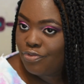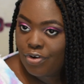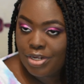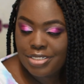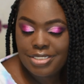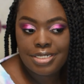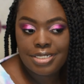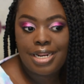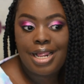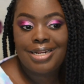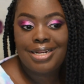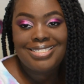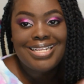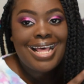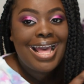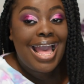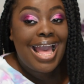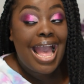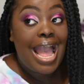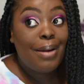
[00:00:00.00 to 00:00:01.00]
$14.
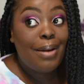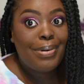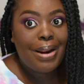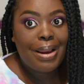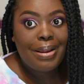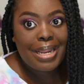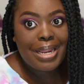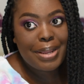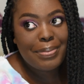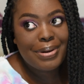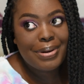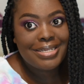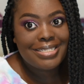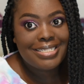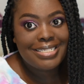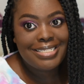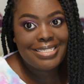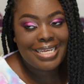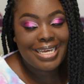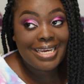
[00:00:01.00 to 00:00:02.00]
I probably ain't
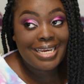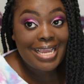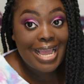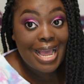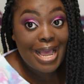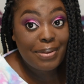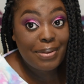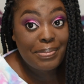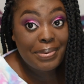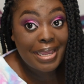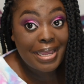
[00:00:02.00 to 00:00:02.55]
supposed to tell y'all,